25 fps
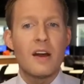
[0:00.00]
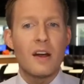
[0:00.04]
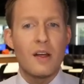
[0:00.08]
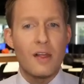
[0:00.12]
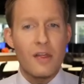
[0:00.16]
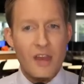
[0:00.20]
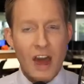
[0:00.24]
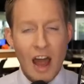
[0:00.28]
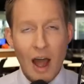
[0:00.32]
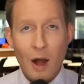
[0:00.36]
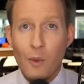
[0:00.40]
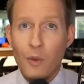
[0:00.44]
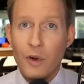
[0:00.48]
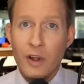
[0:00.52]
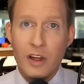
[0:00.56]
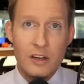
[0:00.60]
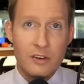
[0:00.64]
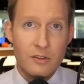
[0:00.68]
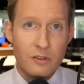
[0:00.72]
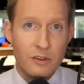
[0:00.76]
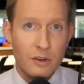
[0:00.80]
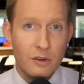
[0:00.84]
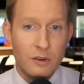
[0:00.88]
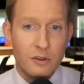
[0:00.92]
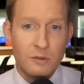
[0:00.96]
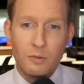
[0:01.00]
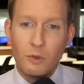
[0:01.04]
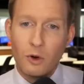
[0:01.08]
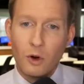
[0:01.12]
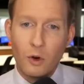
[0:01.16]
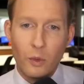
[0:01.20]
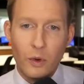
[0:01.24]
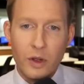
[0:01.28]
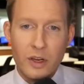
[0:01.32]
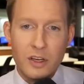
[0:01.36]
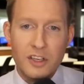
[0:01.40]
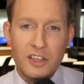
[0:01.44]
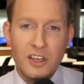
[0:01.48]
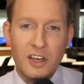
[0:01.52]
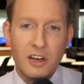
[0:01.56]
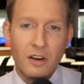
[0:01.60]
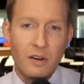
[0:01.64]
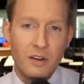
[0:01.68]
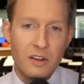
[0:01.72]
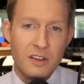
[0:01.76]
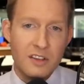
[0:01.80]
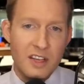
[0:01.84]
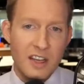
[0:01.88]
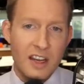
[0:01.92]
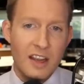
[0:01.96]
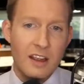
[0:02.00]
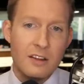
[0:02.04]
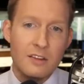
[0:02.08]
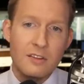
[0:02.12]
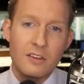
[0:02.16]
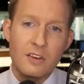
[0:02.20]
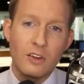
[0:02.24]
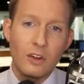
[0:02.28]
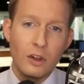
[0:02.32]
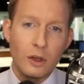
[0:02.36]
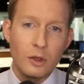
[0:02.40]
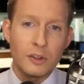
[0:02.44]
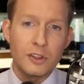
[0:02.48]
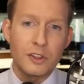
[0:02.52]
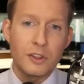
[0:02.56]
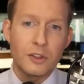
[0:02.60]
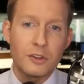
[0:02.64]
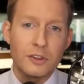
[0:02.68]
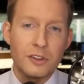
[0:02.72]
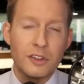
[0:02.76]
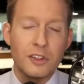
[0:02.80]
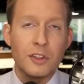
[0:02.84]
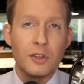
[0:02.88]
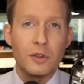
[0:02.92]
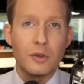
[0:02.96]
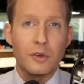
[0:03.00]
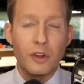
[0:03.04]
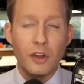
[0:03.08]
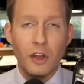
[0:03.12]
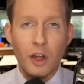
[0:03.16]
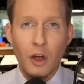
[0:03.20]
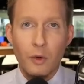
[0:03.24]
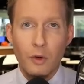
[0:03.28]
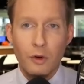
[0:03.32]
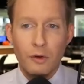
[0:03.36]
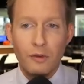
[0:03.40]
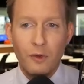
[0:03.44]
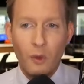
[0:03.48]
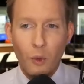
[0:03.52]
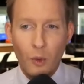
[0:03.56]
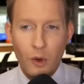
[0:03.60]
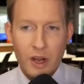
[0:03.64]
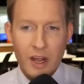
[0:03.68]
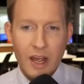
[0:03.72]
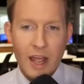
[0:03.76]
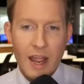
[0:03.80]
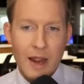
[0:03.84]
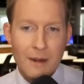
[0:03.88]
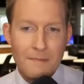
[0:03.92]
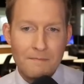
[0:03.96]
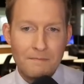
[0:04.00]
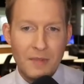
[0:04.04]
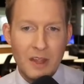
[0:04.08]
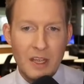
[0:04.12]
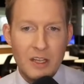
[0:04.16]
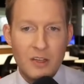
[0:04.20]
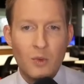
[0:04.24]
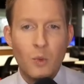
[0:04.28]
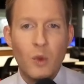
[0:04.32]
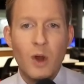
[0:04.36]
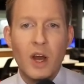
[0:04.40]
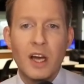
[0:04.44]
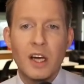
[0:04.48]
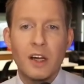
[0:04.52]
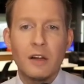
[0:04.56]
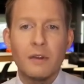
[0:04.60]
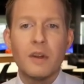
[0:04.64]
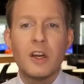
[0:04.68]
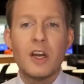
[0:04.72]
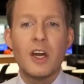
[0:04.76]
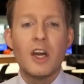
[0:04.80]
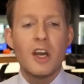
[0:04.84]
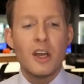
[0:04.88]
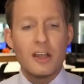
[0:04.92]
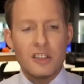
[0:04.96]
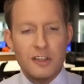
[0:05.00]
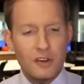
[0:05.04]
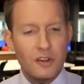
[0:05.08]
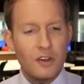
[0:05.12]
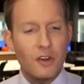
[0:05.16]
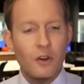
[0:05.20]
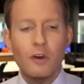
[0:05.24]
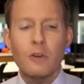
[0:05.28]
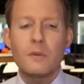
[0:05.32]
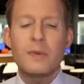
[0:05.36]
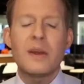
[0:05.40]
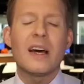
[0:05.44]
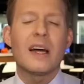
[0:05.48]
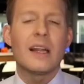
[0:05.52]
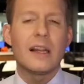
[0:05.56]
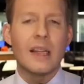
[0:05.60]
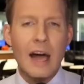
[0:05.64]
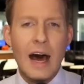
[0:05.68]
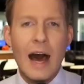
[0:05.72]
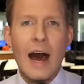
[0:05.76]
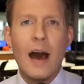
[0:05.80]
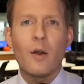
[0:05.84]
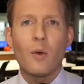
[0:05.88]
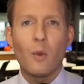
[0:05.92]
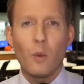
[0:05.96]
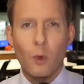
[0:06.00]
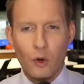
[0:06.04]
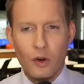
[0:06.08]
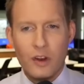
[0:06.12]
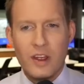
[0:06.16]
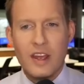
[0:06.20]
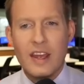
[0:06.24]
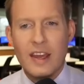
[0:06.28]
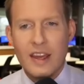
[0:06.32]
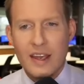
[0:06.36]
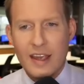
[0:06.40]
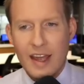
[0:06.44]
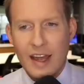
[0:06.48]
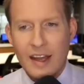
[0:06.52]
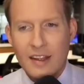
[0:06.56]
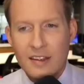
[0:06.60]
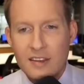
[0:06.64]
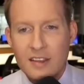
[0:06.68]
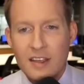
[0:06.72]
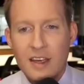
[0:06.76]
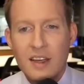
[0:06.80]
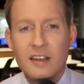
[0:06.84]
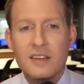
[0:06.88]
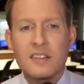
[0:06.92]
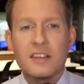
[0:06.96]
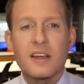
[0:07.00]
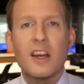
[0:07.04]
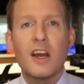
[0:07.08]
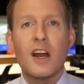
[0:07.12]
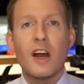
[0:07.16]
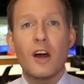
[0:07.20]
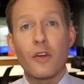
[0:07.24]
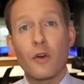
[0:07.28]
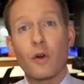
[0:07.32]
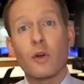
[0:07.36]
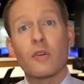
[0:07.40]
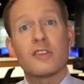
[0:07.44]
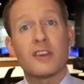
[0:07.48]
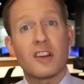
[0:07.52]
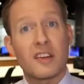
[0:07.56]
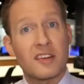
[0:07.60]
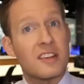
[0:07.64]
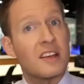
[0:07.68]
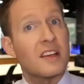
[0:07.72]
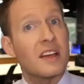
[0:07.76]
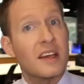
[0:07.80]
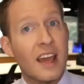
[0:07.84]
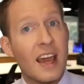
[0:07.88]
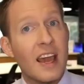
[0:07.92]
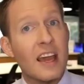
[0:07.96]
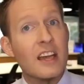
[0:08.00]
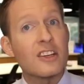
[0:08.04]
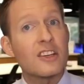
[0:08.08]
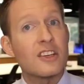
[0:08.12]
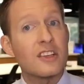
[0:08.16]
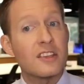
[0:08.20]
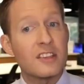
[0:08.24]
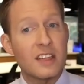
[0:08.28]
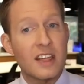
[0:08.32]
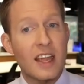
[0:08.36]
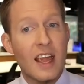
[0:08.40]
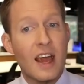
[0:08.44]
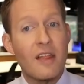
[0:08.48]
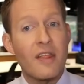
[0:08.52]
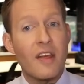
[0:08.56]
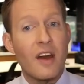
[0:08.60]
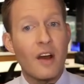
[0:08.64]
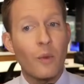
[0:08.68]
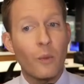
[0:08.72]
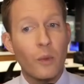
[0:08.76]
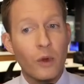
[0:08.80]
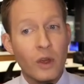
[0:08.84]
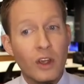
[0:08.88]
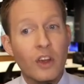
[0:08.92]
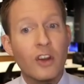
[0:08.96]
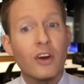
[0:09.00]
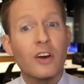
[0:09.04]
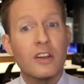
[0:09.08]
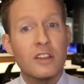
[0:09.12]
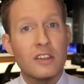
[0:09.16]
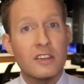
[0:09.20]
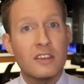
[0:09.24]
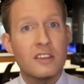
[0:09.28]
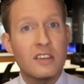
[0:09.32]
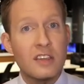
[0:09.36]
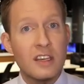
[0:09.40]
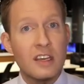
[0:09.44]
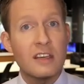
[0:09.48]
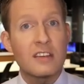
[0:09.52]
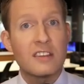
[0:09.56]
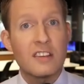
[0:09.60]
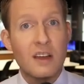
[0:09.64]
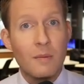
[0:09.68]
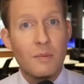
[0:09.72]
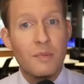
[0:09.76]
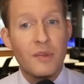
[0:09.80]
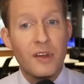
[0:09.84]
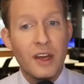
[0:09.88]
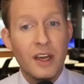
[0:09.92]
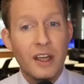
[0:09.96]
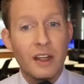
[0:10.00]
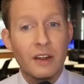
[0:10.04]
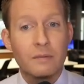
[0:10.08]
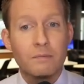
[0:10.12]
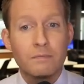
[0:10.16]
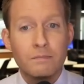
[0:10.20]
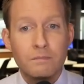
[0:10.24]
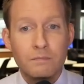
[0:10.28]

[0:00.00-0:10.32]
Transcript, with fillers: That will introduce more wind shear as it gets closer to the lower forty-eight as well. So there would be a lot working against this. There are just indications, again, that we could see something,